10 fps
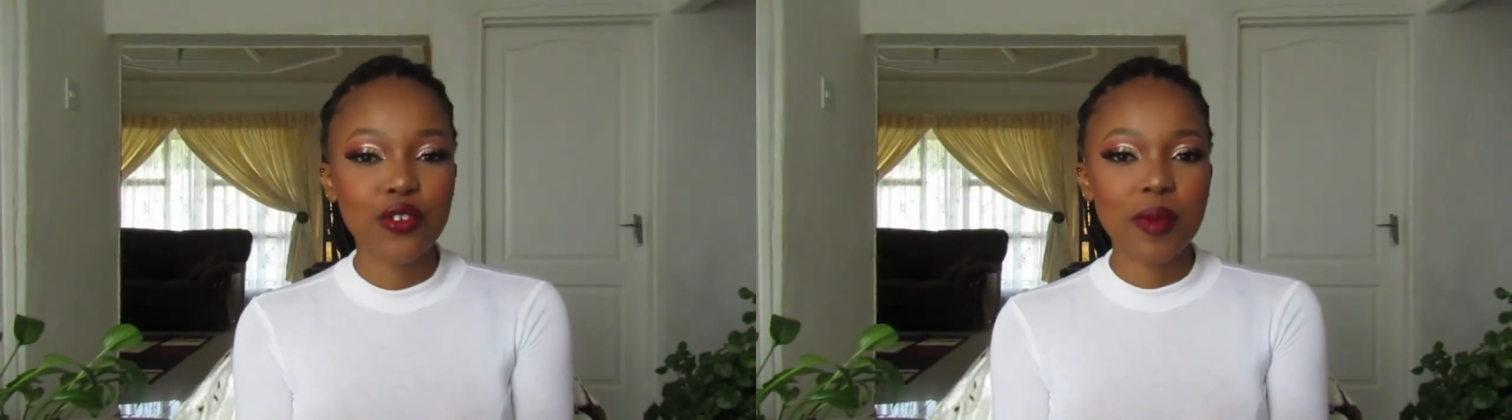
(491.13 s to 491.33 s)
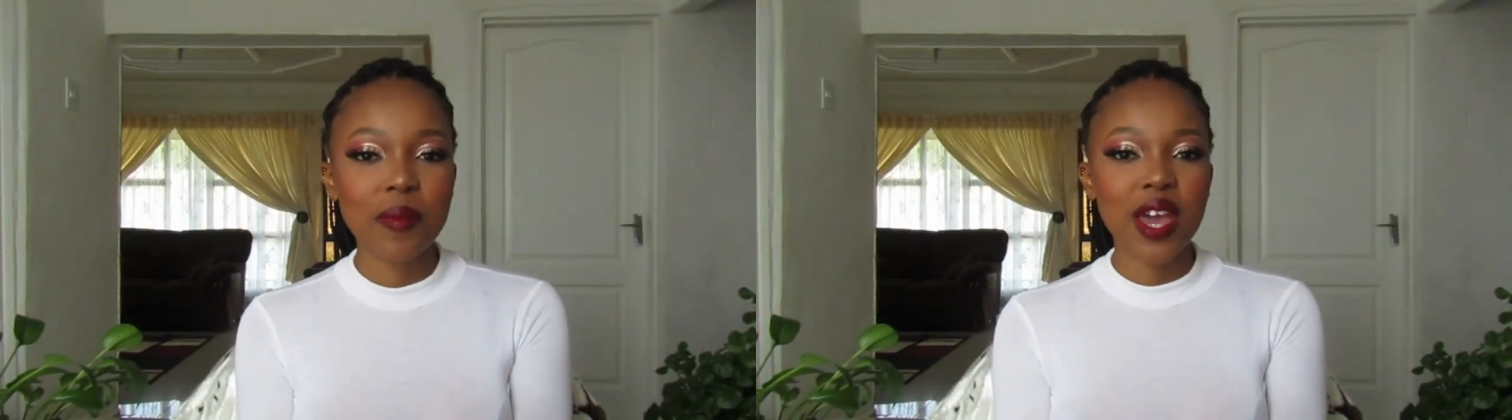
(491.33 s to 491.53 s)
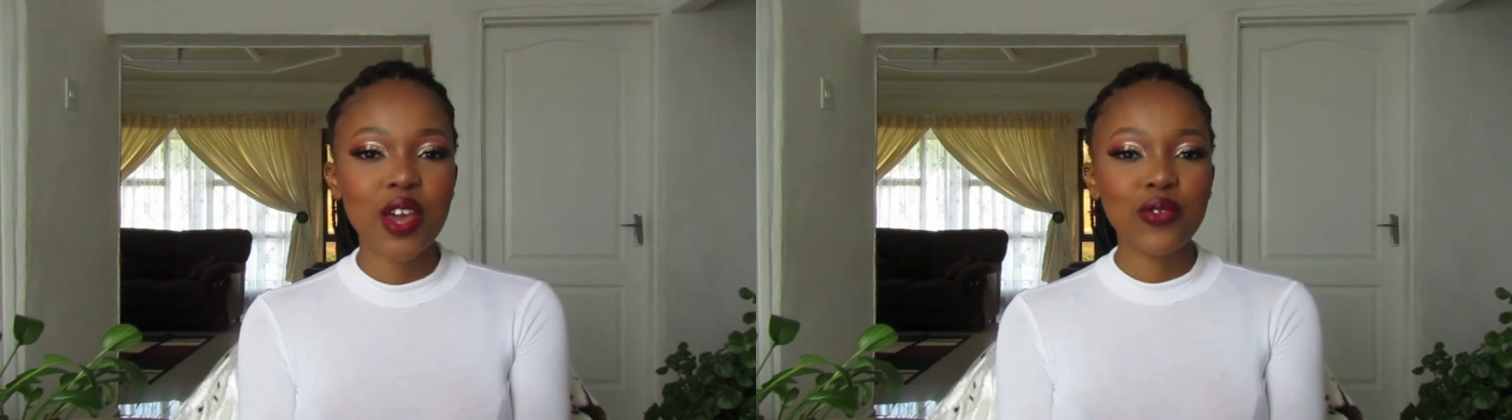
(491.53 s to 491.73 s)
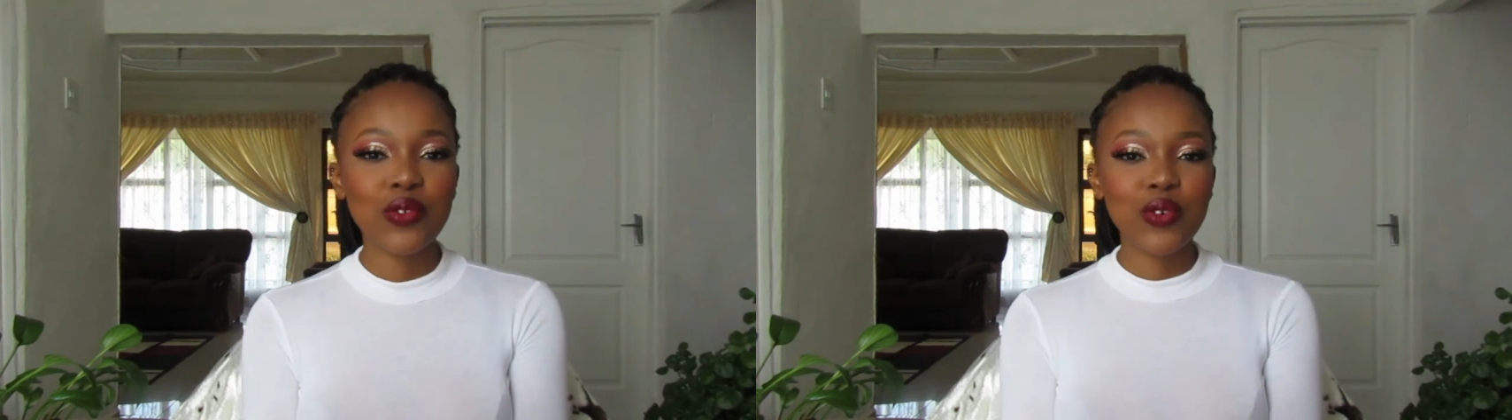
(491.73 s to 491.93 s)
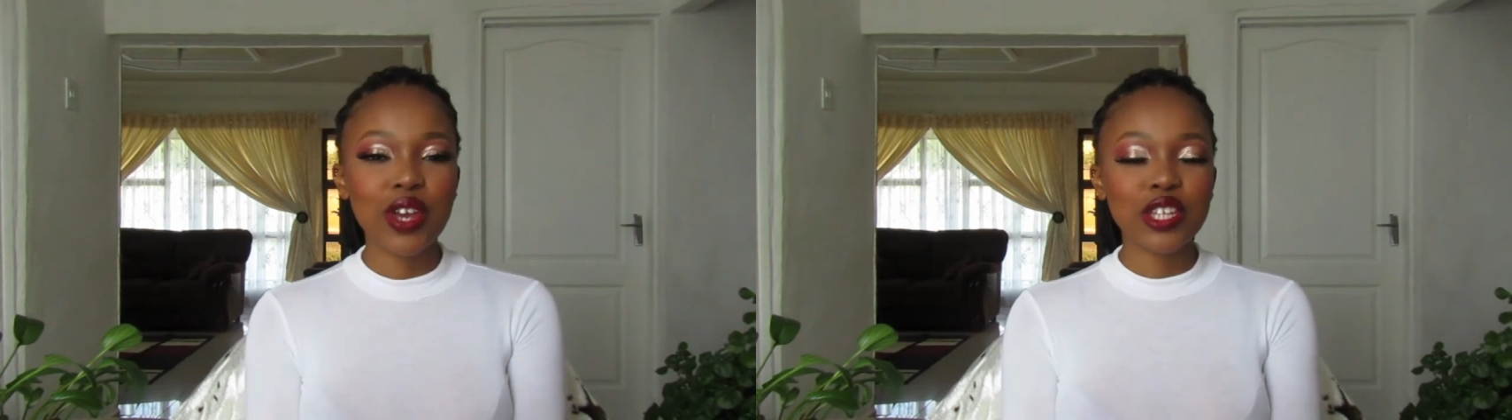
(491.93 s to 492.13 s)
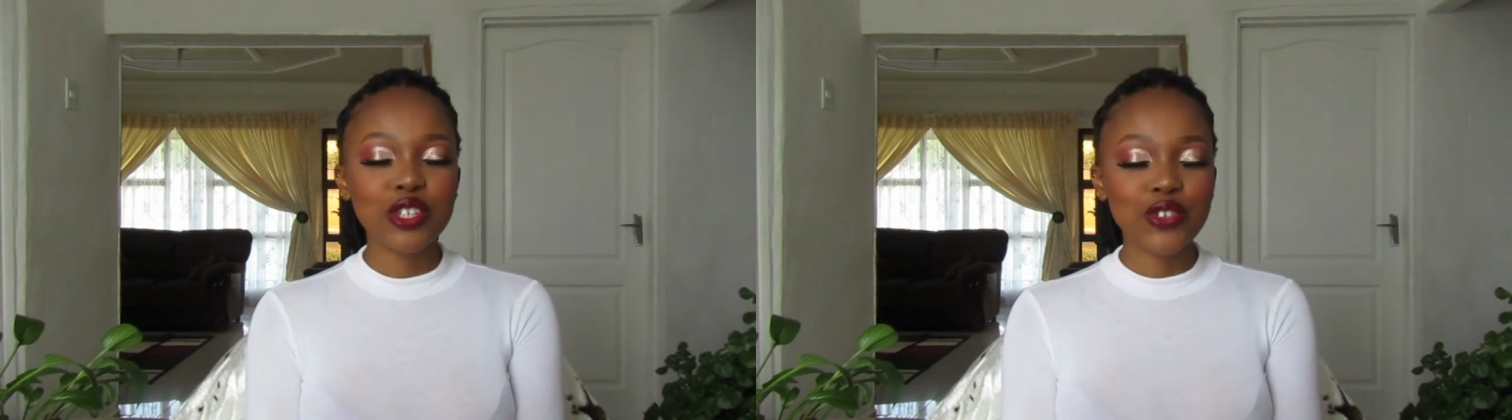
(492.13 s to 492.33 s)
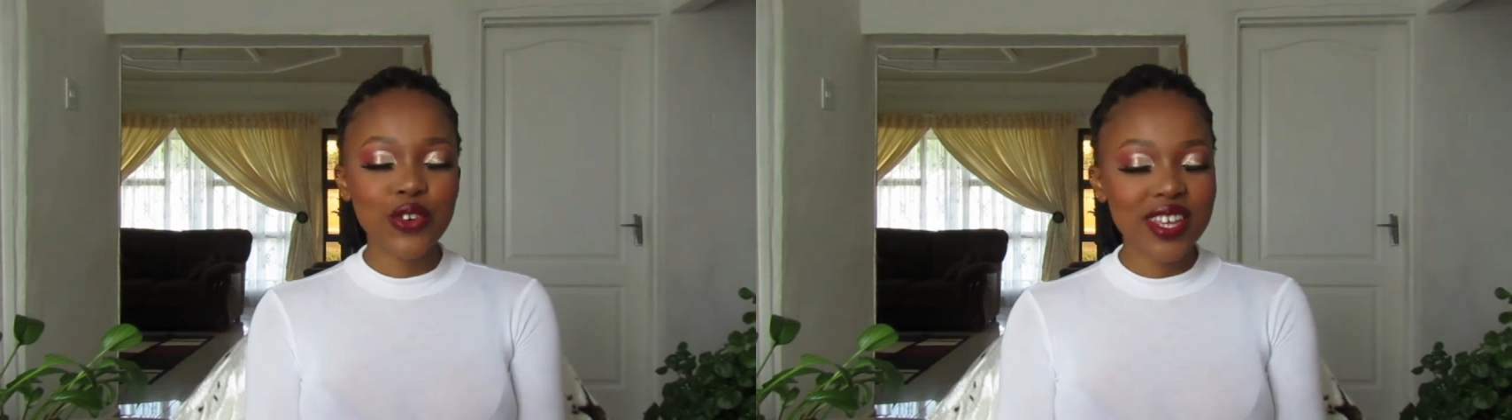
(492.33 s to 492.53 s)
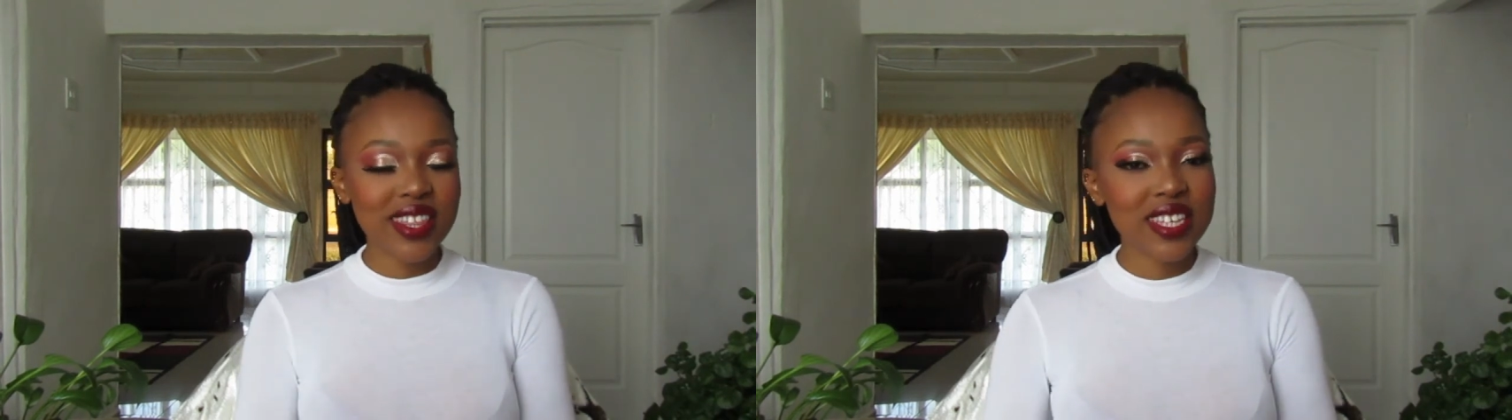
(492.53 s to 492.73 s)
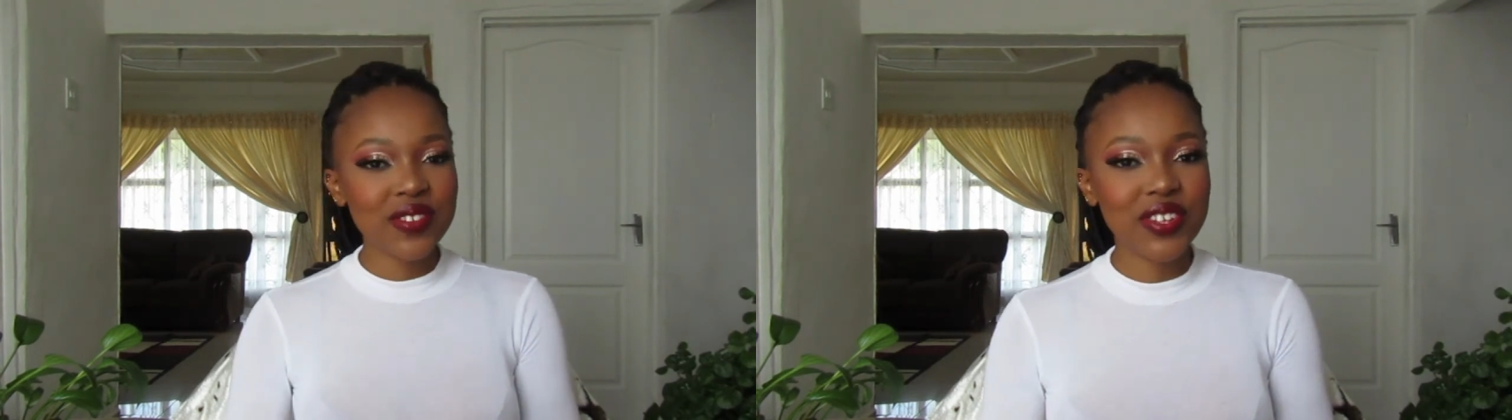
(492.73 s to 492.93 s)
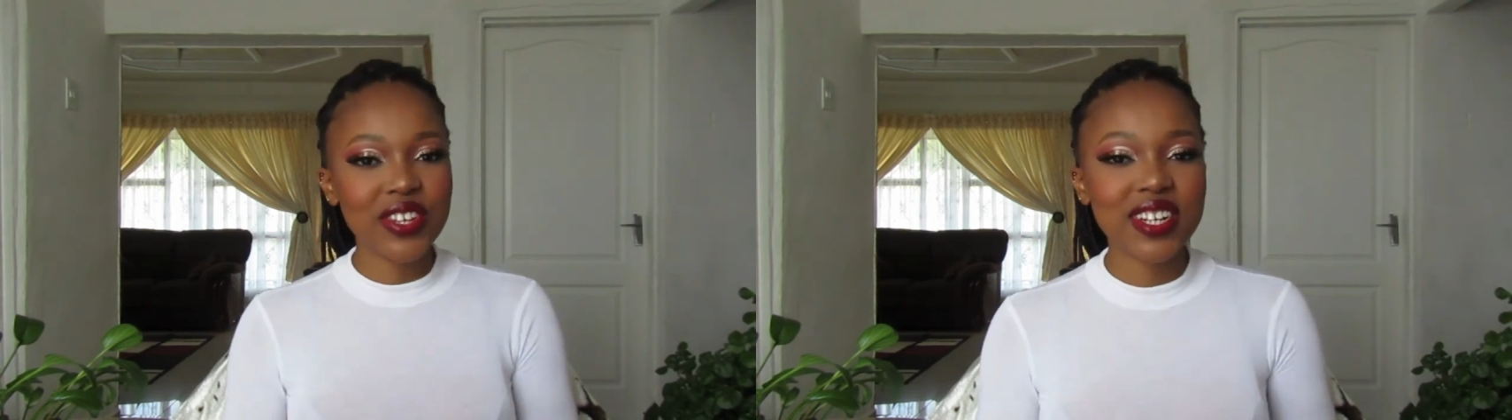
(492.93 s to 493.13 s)
Remember, if you enjoyed
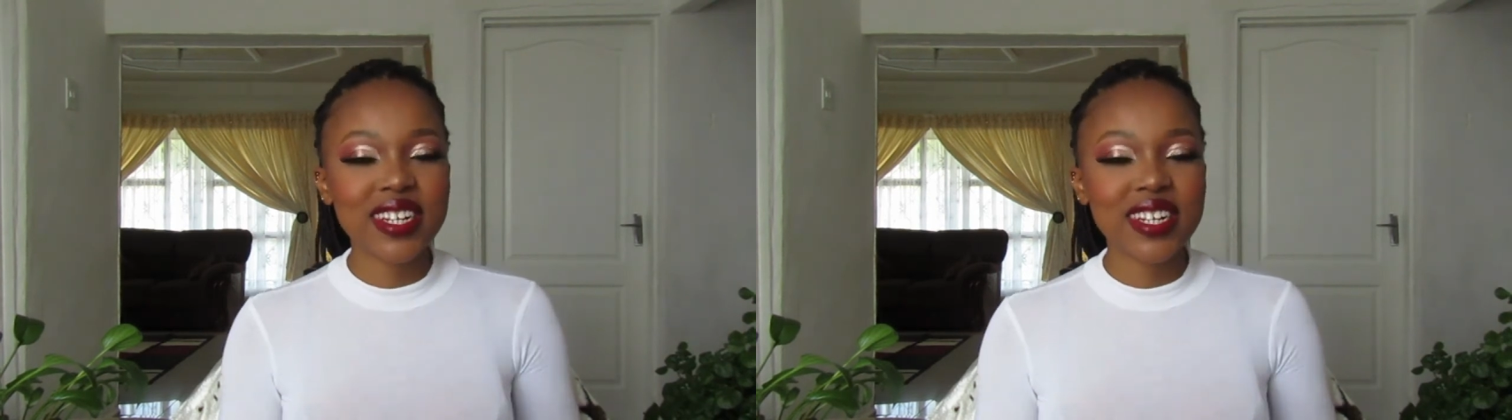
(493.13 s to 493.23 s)
this video,